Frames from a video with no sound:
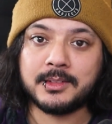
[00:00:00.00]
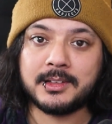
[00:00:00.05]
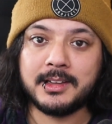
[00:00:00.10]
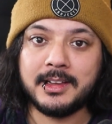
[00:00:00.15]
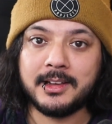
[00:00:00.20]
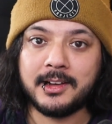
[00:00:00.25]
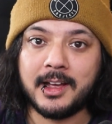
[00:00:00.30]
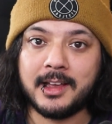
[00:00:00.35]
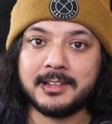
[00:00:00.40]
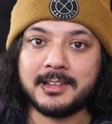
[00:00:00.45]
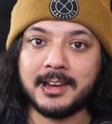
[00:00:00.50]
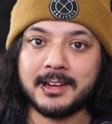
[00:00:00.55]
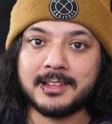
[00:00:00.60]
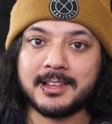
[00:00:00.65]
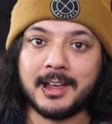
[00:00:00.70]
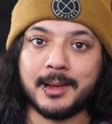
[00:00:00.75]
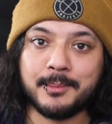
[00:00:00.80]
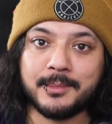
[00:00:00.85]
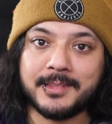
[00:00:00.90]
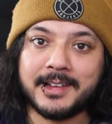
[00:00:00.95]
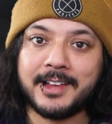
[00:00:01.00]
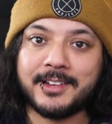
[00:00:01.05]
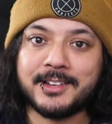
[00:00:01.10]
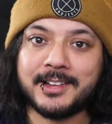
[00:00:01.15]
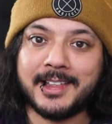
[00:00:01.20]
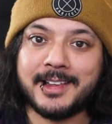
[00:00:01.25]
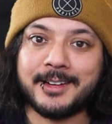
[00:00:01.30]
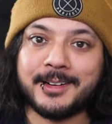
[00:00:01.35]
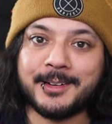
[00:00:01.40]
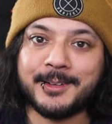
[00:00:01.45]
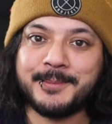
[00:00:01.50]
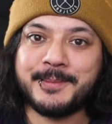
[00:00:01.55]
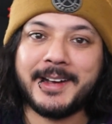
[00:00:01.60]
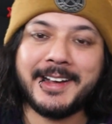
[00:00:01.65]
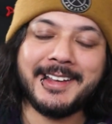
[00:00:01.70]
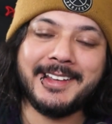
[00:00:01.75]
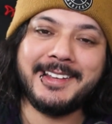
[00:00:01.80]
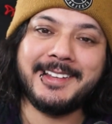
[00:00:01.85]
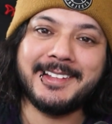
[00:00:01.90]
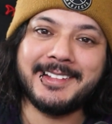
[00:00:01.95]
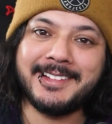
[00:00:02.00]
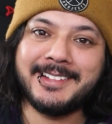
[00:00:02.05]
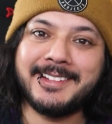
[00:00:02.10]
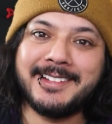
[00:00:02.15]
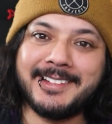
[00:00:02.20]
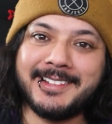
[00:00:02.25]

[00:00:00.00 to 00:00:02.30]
see you guys next time. Catch you later. Bye.